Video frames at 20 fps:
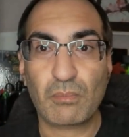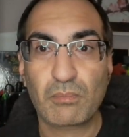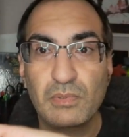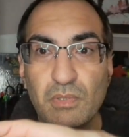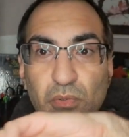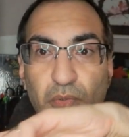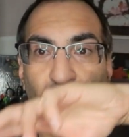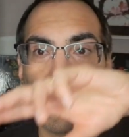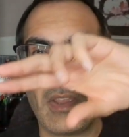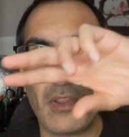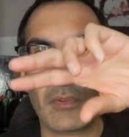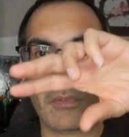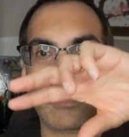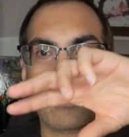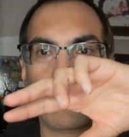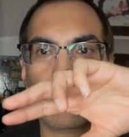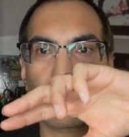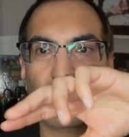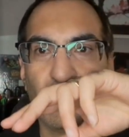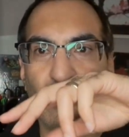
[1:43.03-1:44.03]
blue
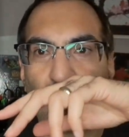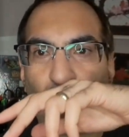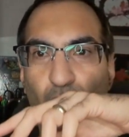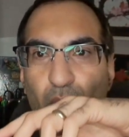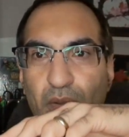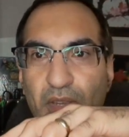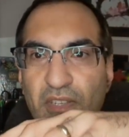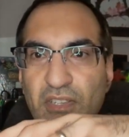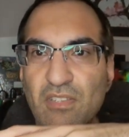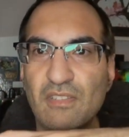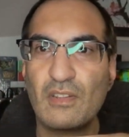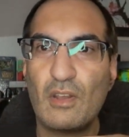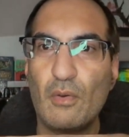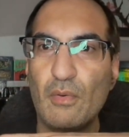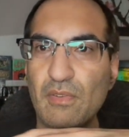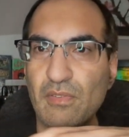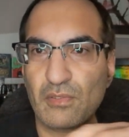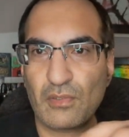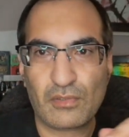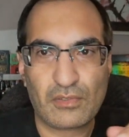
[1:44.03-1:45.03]
character, so he just
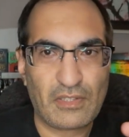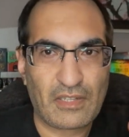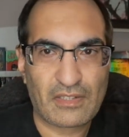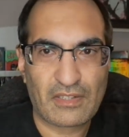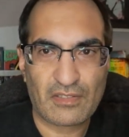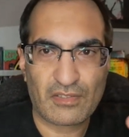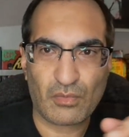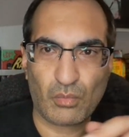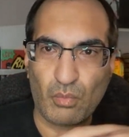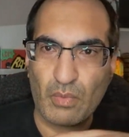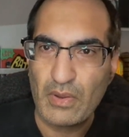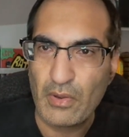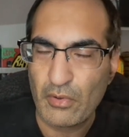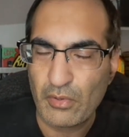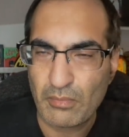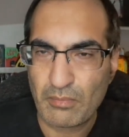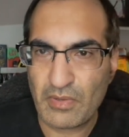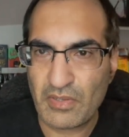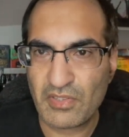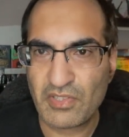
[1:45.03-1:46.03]
always looked like this
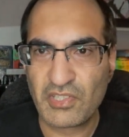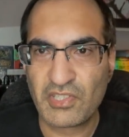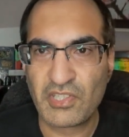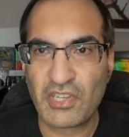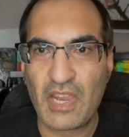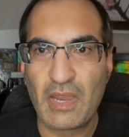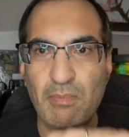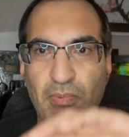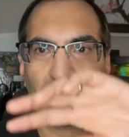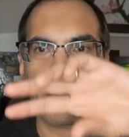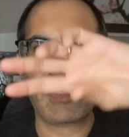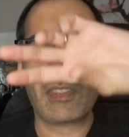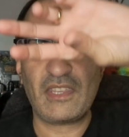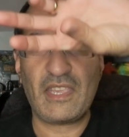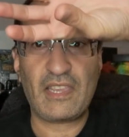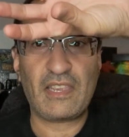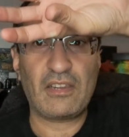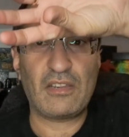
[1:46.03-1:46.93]
weird misshapen thing,